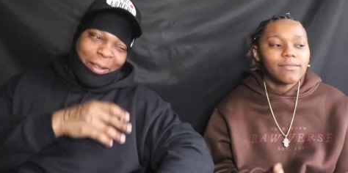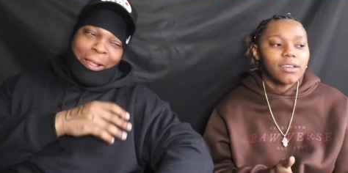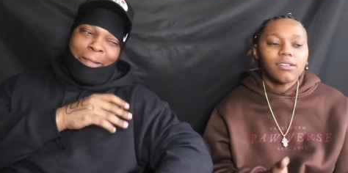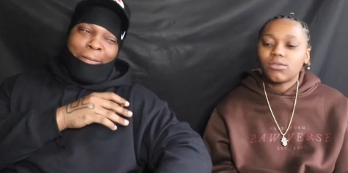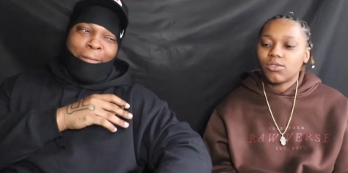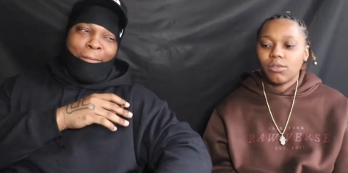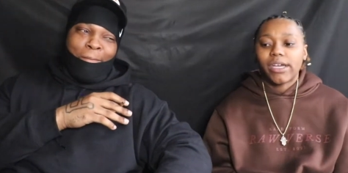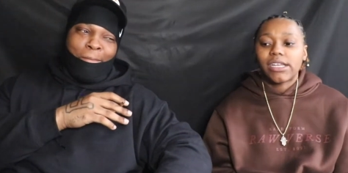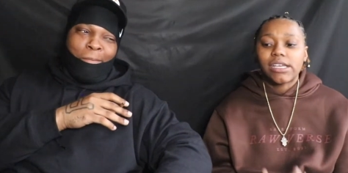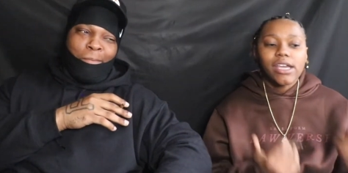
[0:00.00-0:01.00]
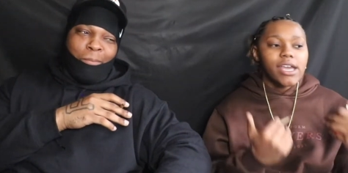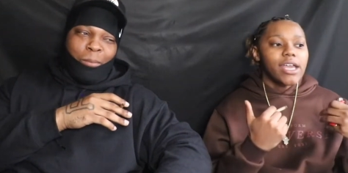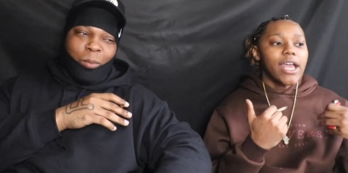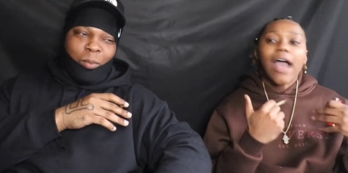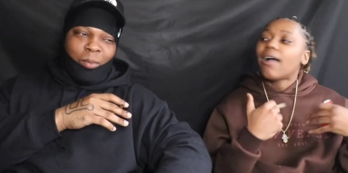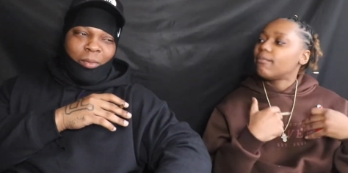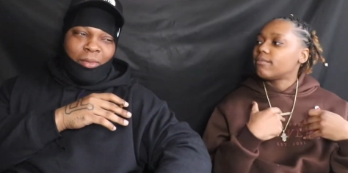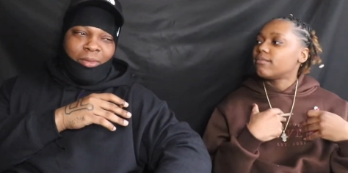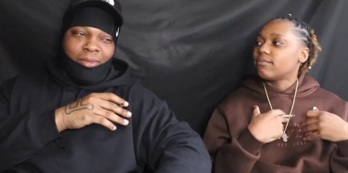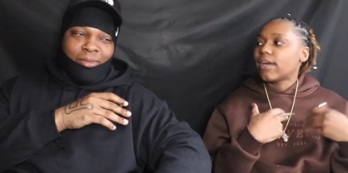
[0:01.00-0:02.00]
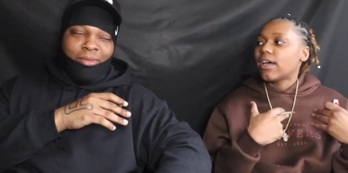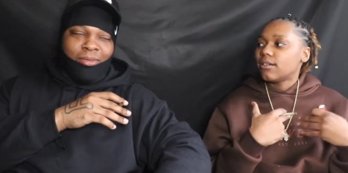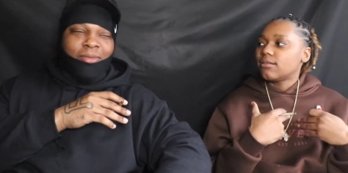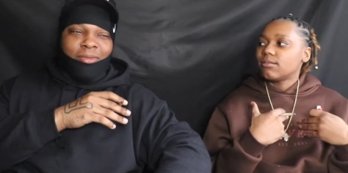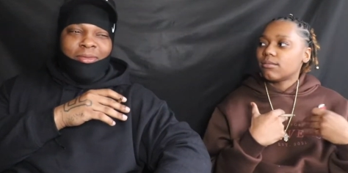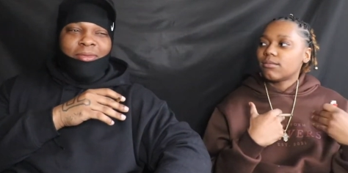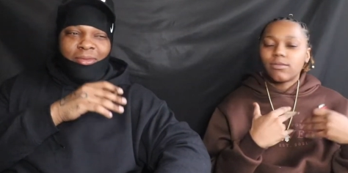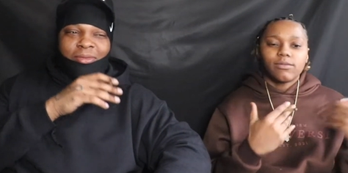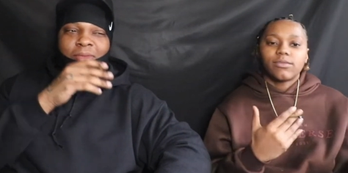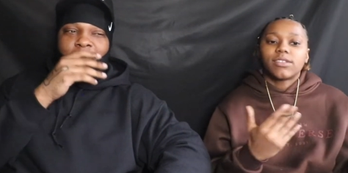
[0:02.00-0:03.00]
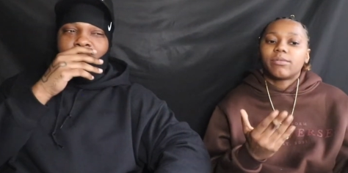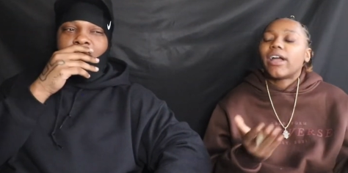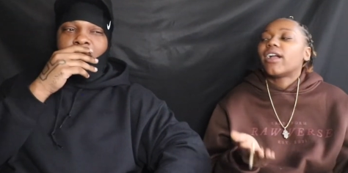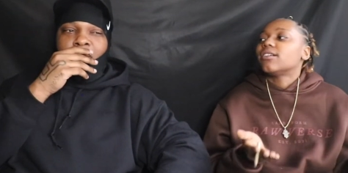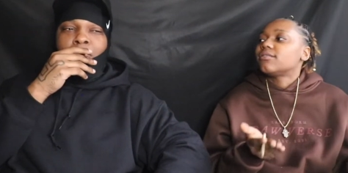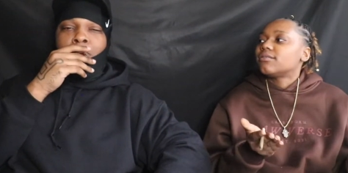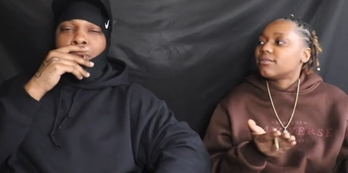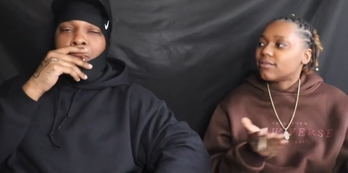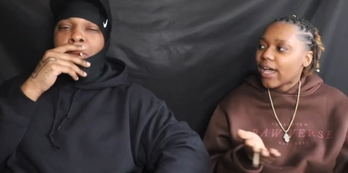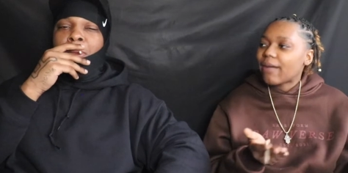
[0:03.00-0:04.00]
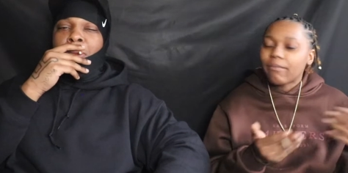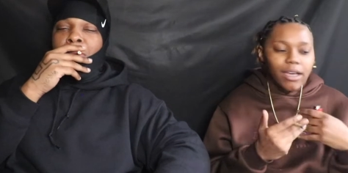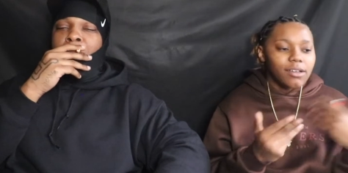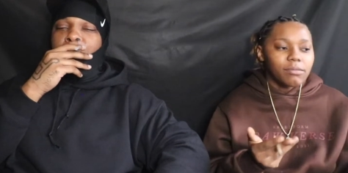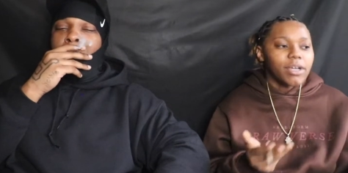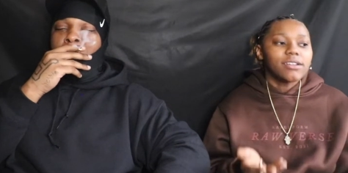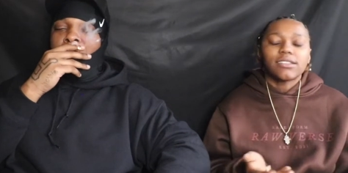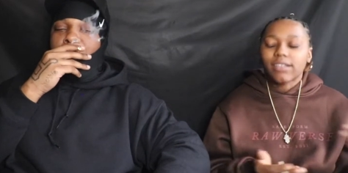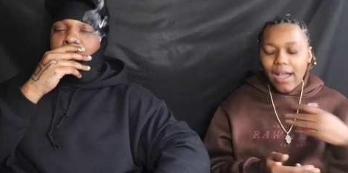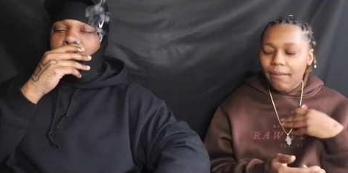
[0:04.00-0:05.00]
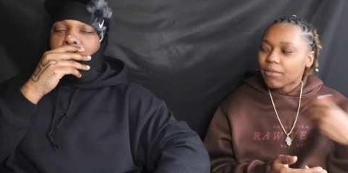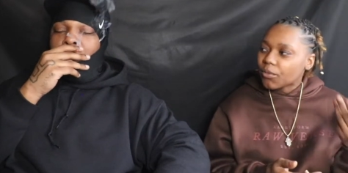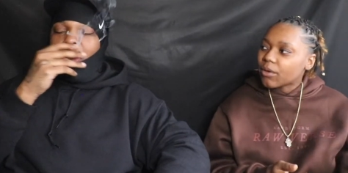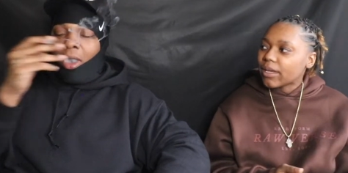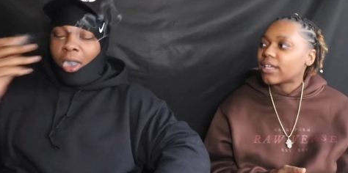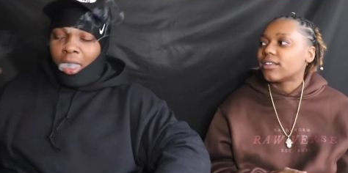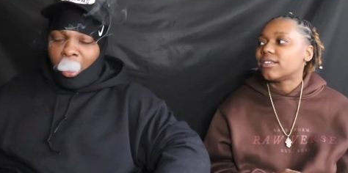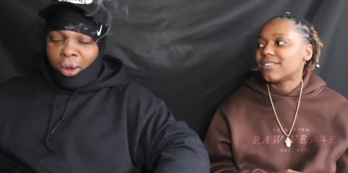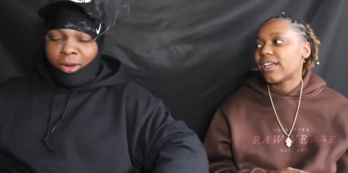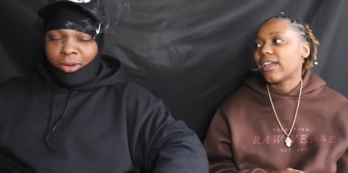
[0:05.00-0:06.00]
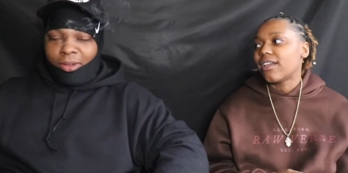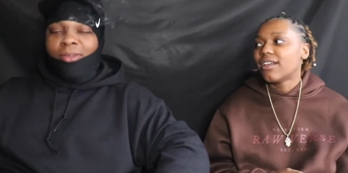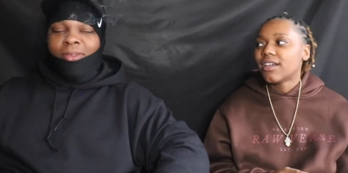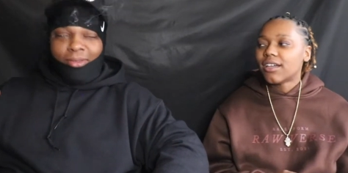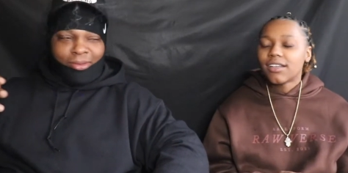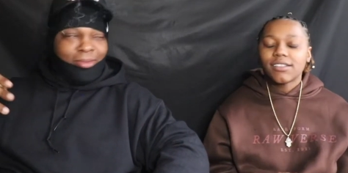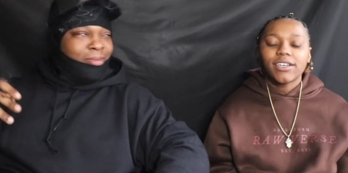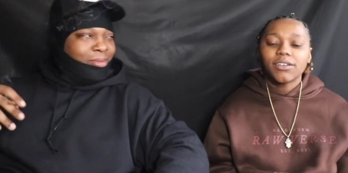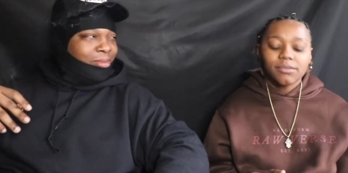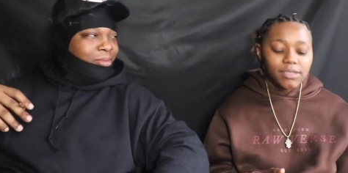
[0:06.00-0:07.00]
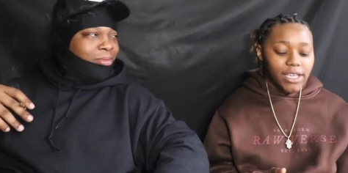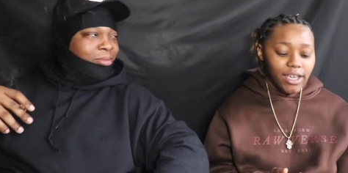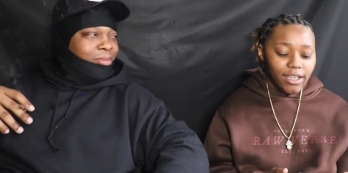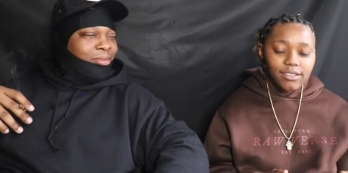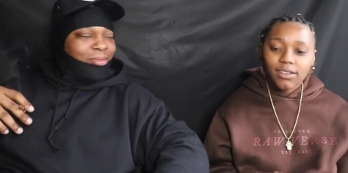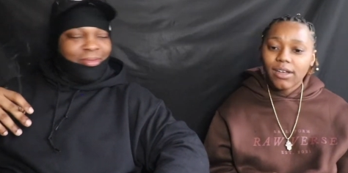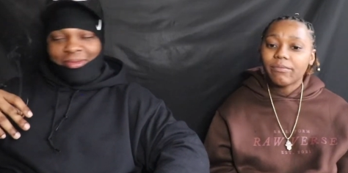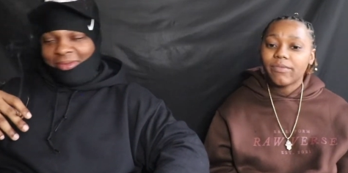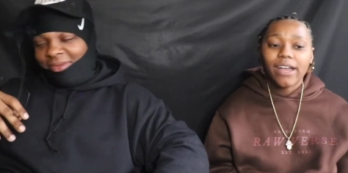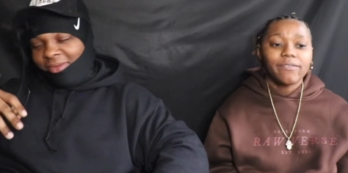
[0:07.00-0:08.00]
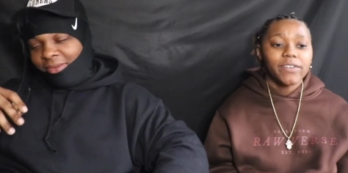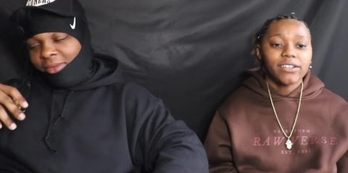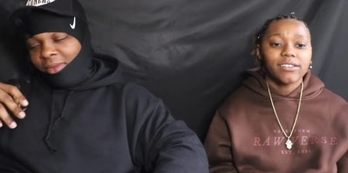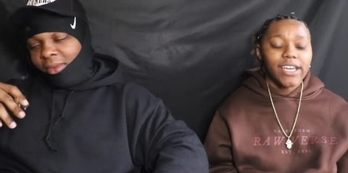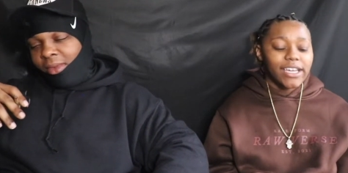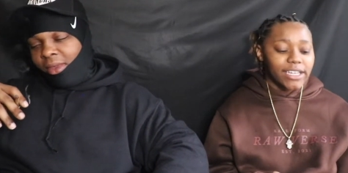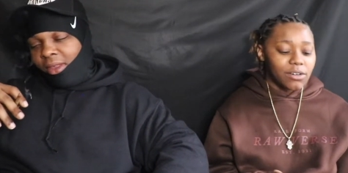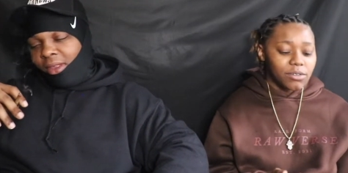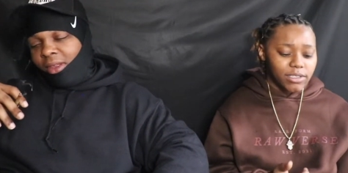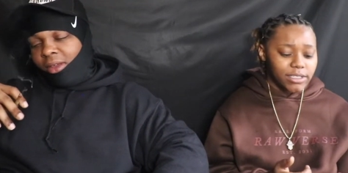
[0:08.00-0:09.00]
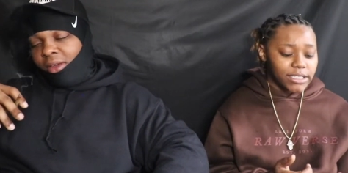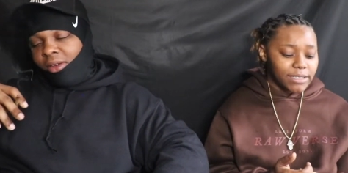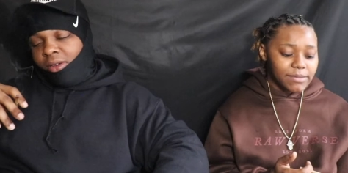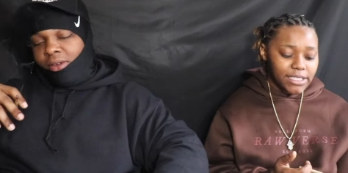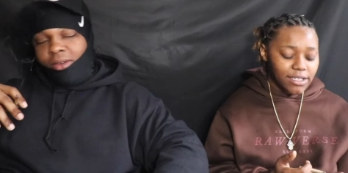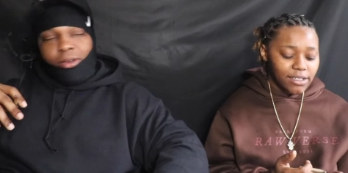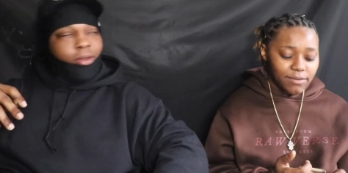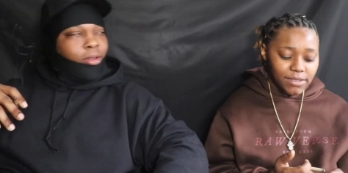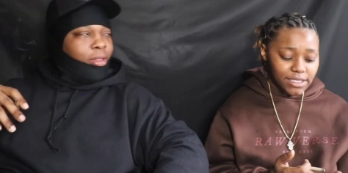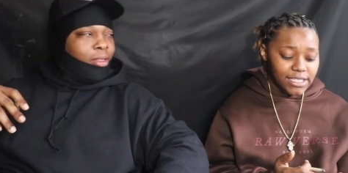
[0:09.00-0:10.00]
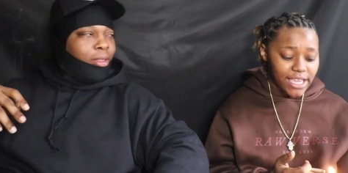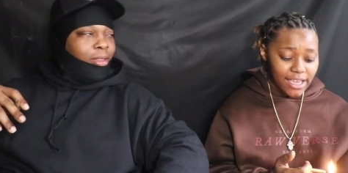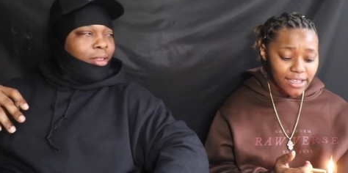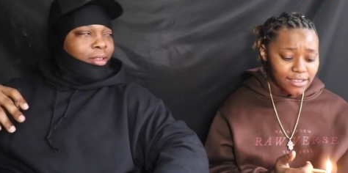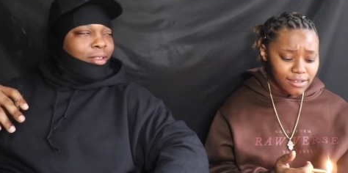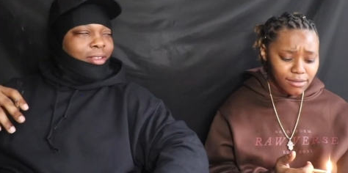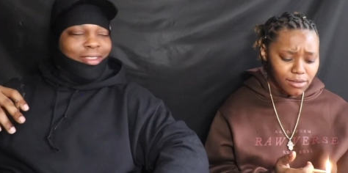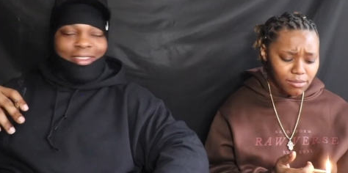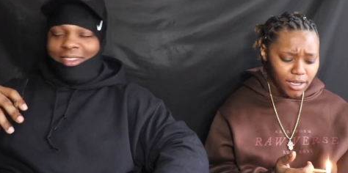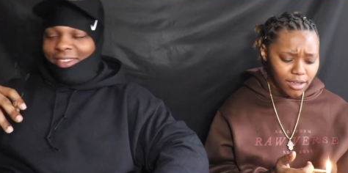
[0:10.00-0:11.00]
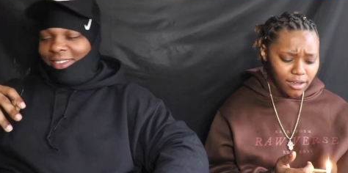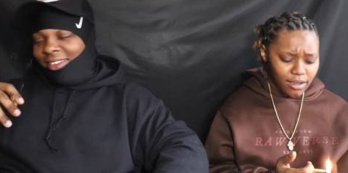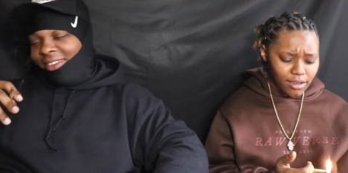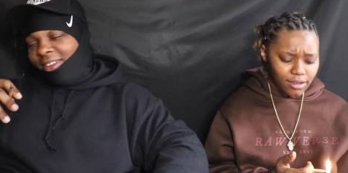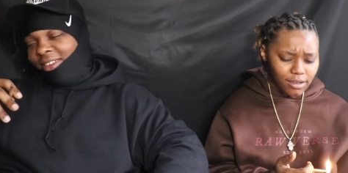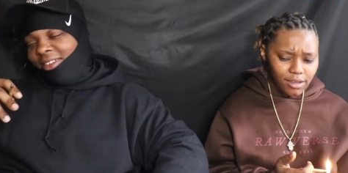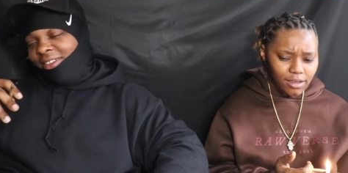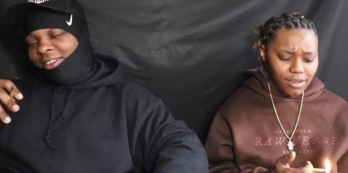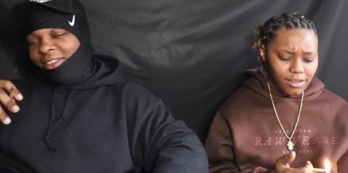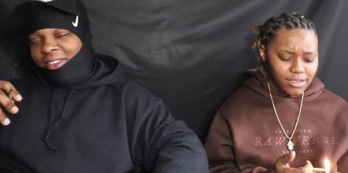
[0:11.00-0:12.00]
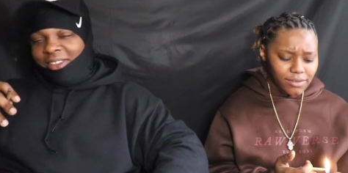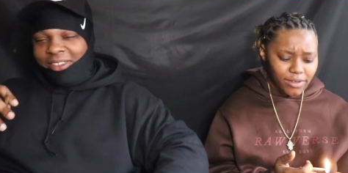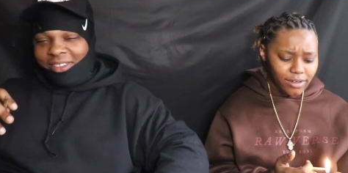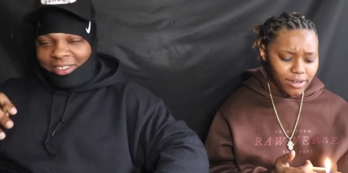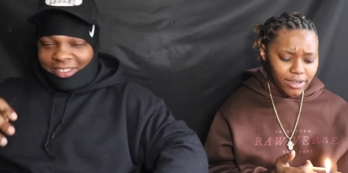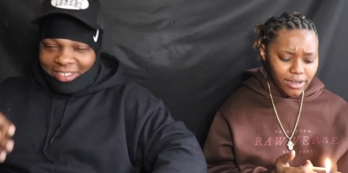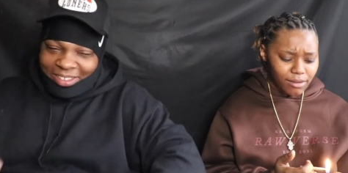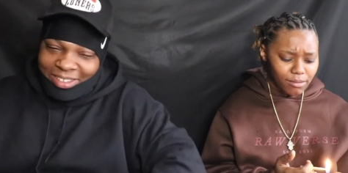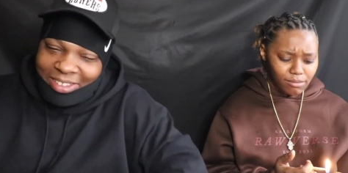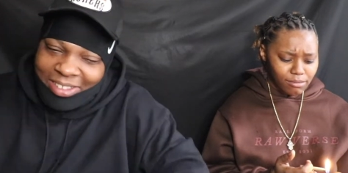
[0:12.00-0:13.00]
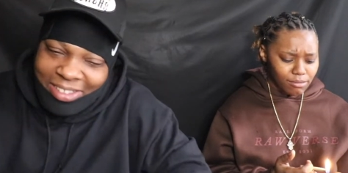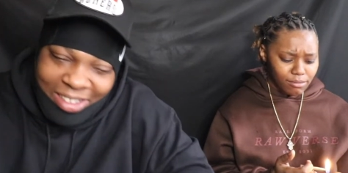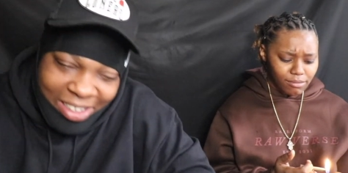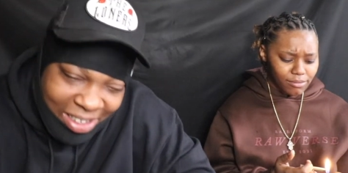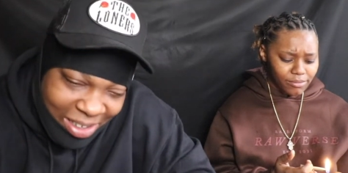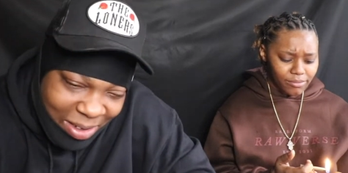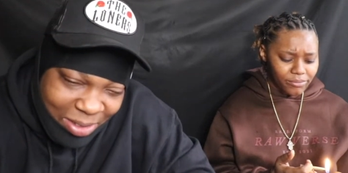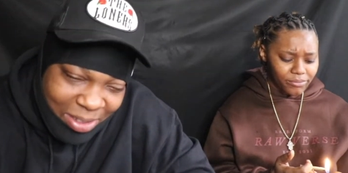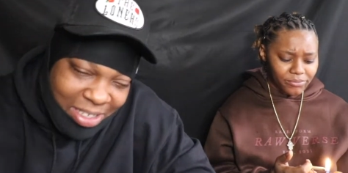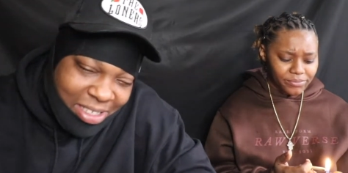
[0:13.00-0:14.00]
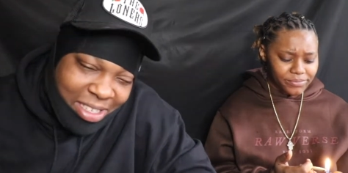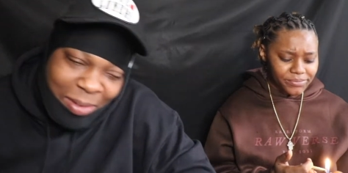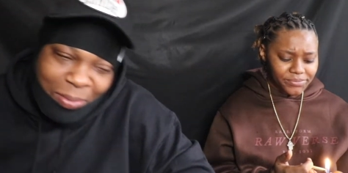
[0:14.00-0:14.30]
Speaker 1: to go through nobody. I'm my own um, supplier I'm my own person. I'm the one making the design. So yeah, so I'm, I figured that out, and let me tell you, that was a task. Oh my god, to figure that out.
Speaker 2: Damn, I was gonna say I'm